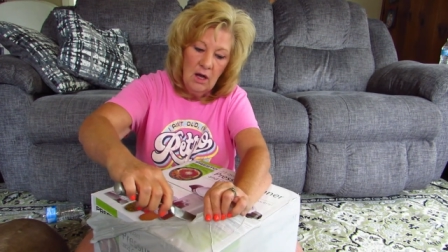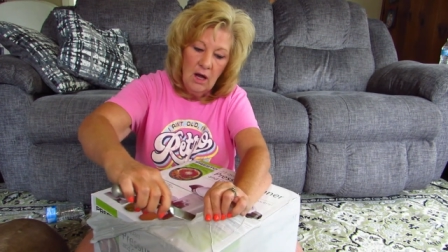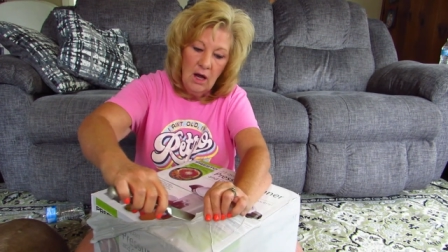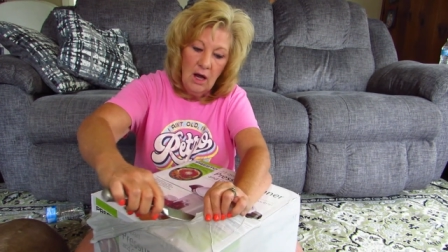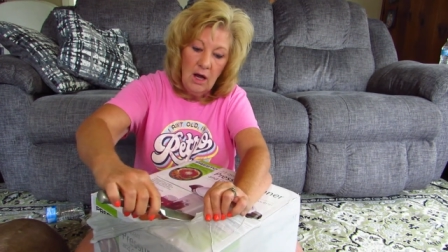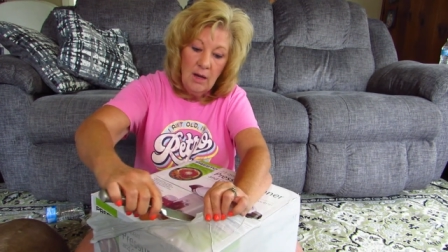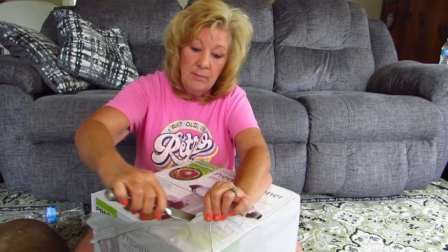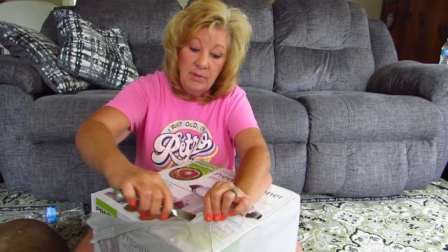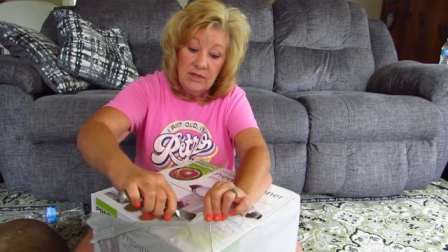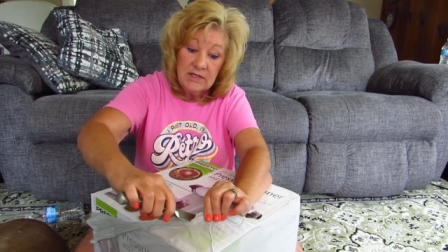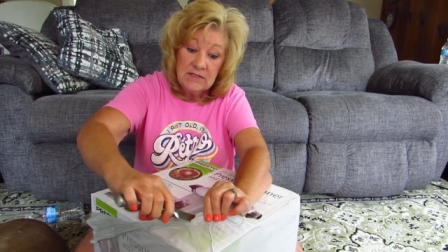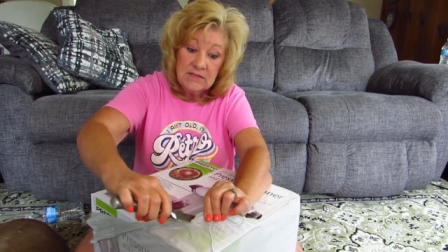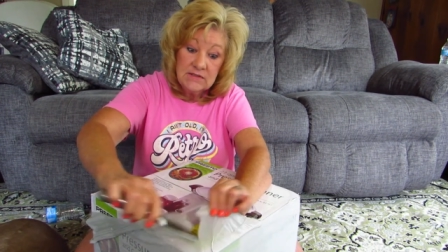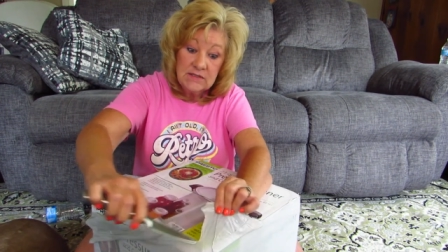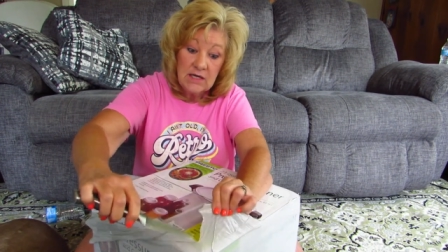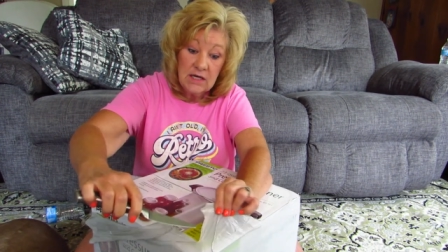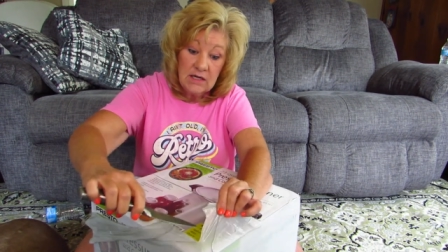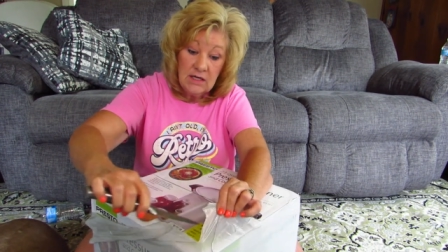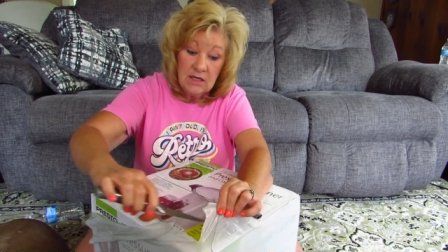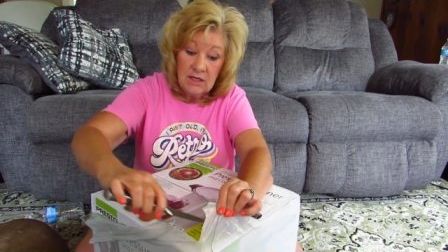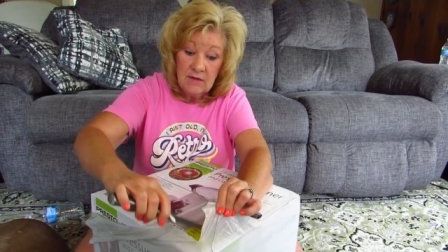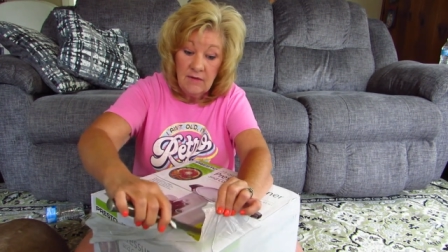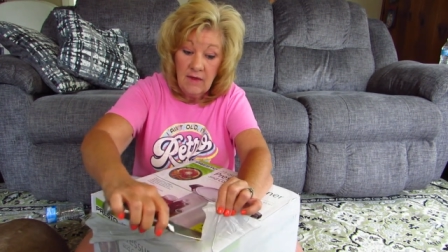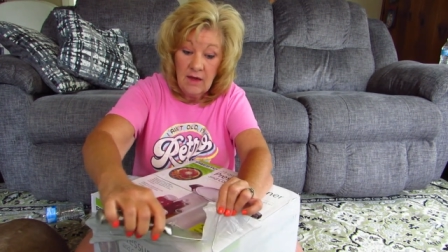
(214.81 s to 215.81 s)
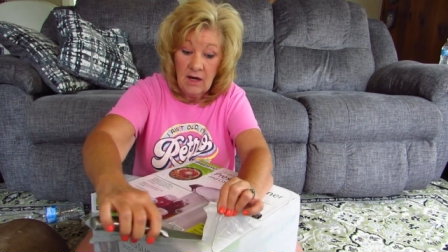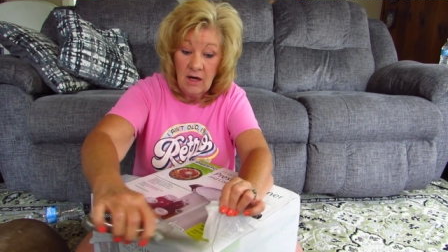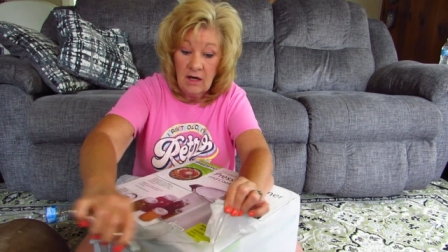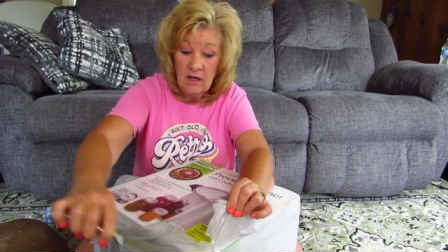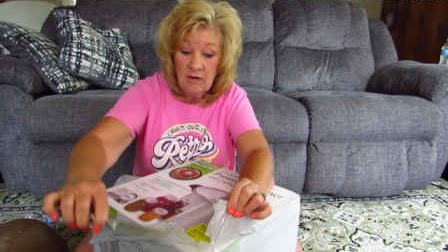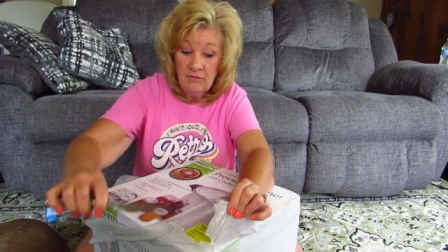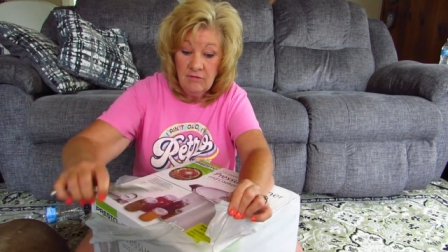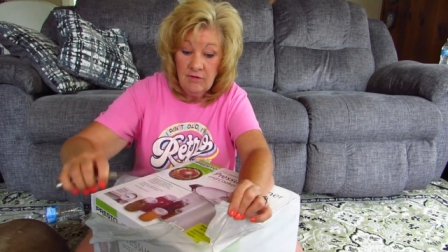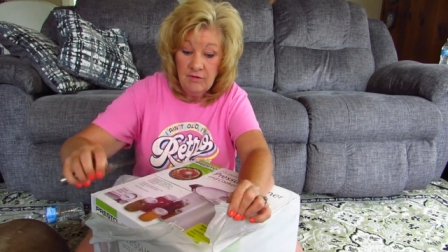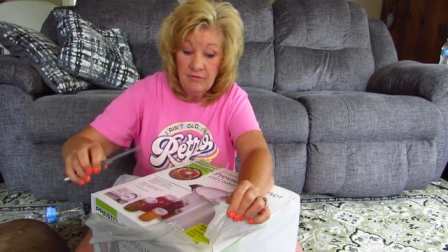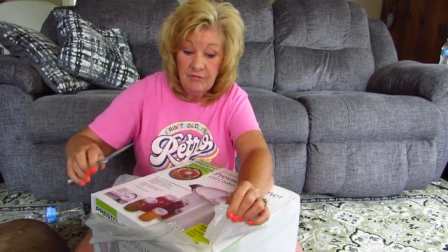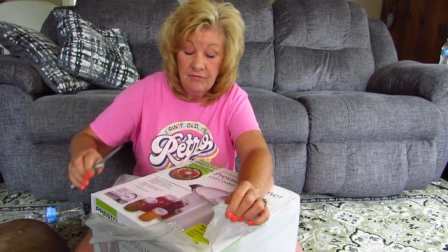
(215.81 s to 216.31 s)
I'm excited that I
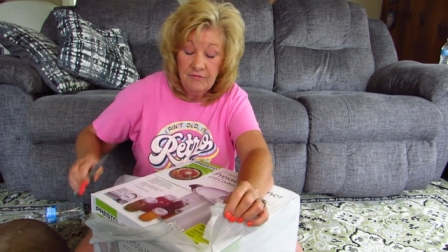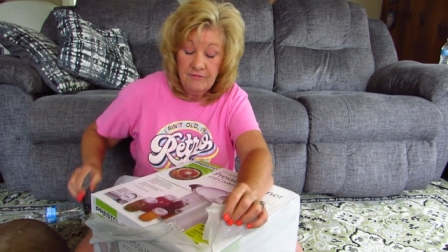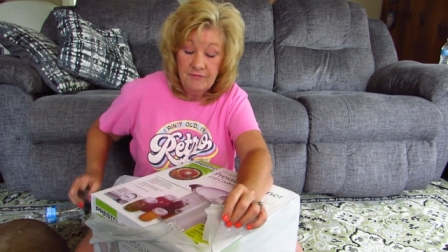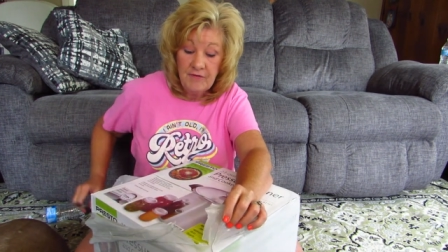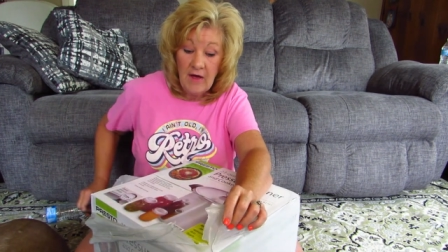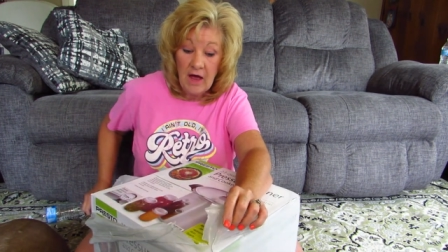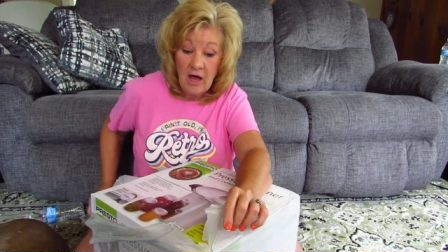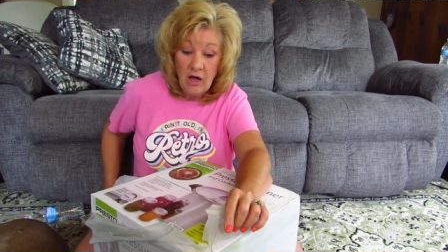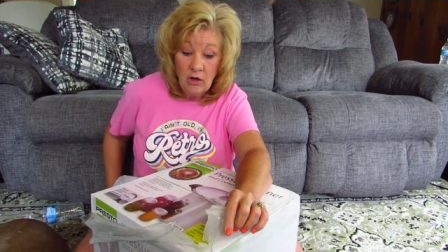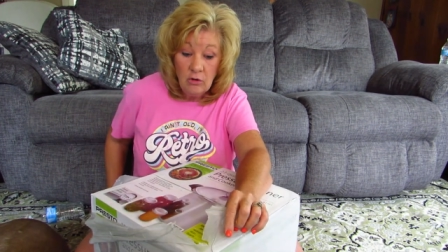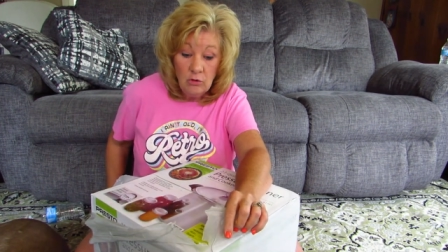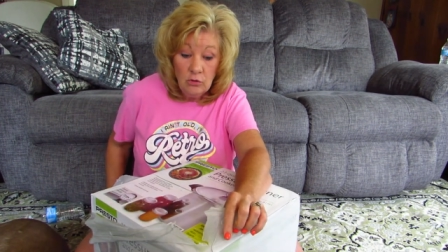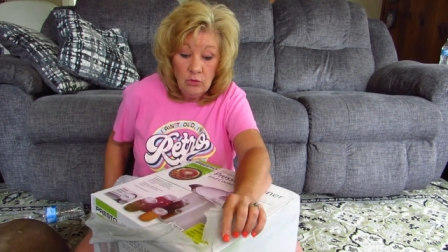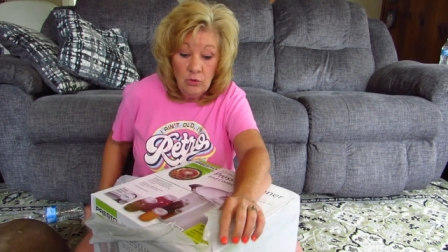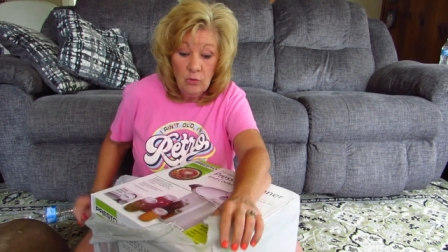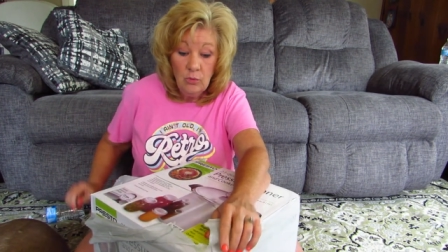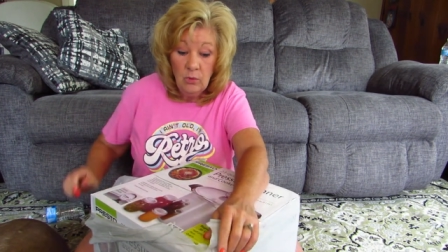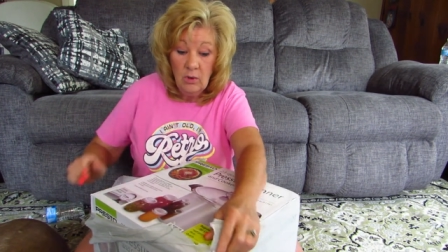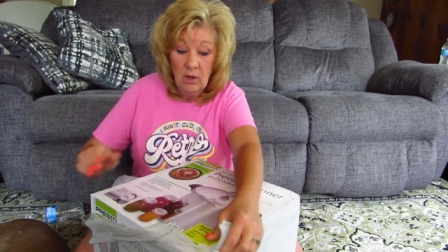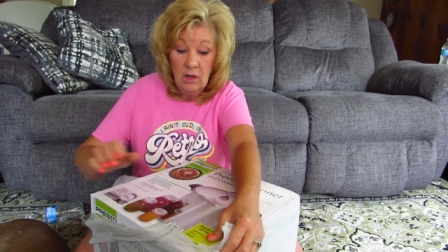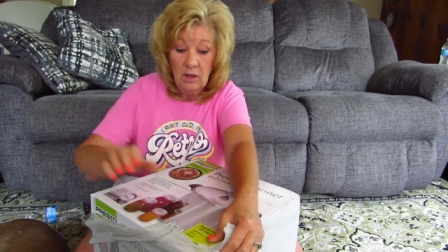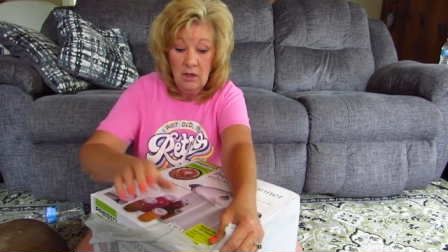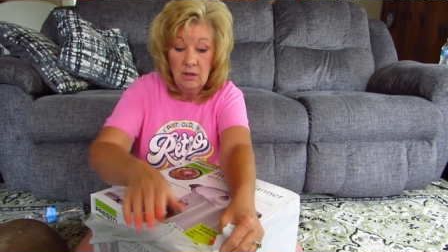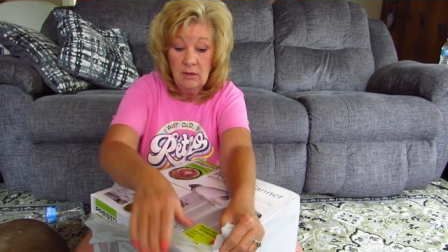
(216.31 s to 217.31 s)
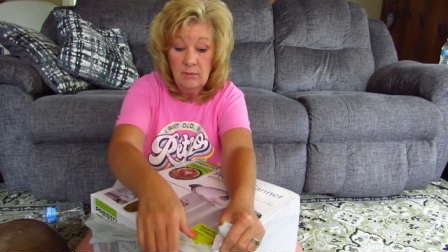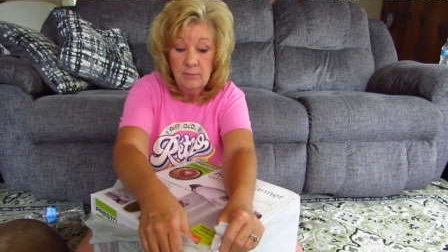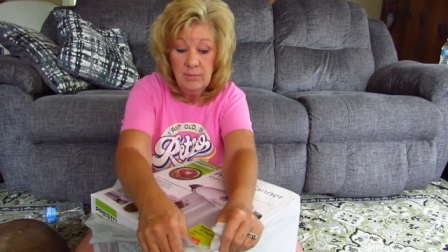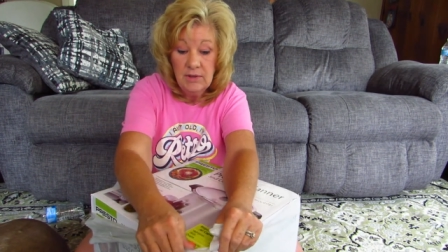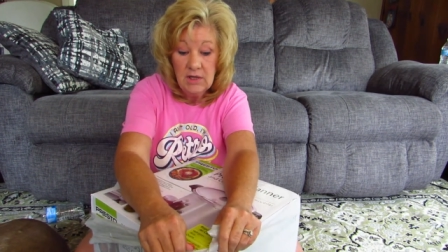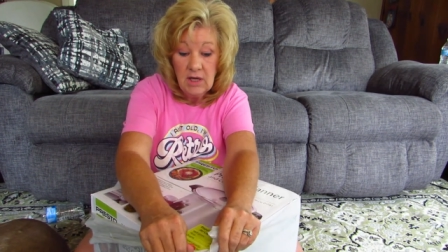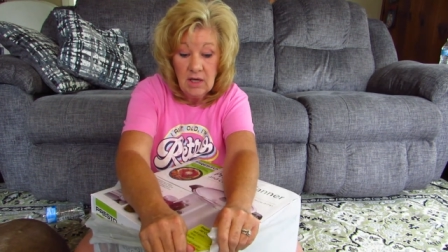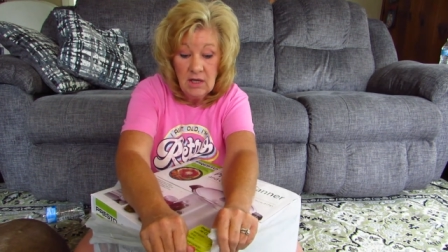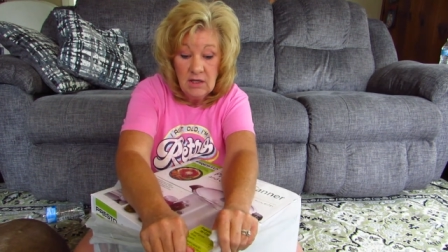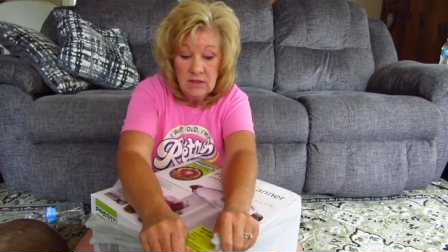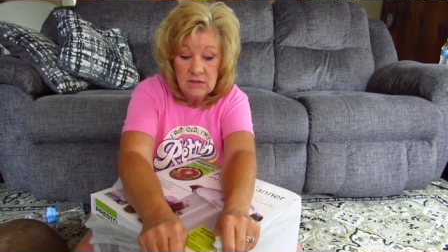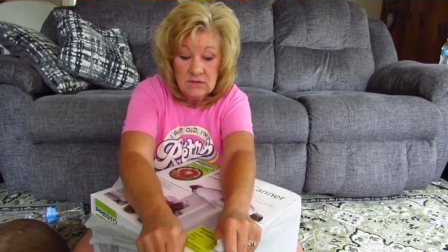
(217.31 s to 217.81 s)
even found one
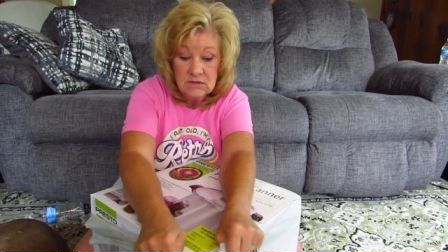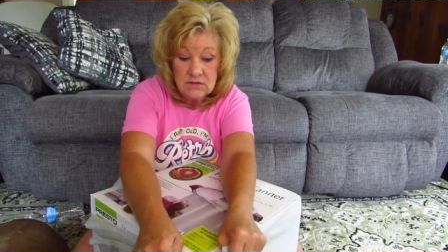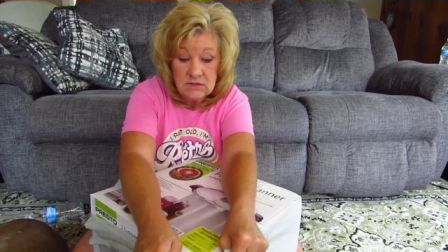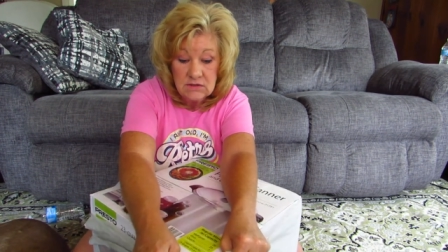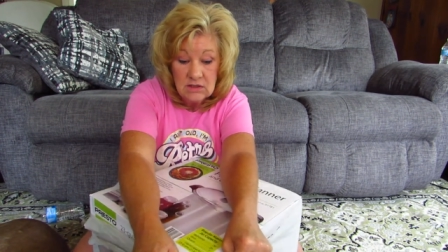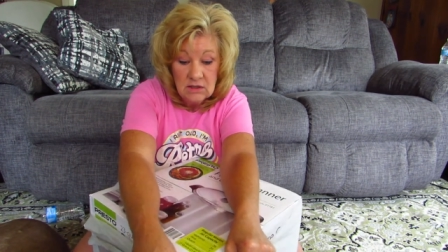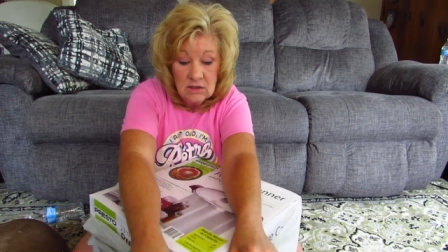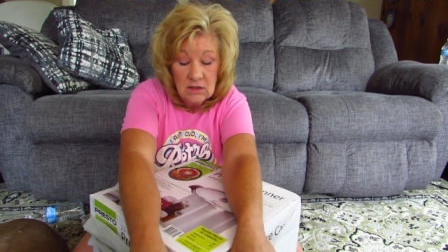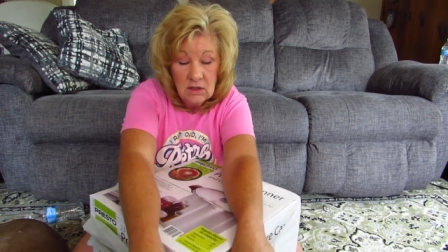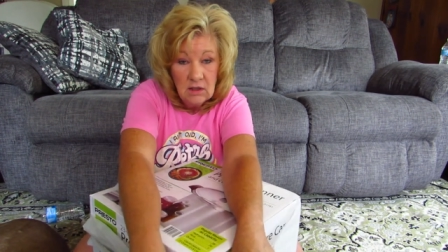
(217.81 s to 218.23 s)
because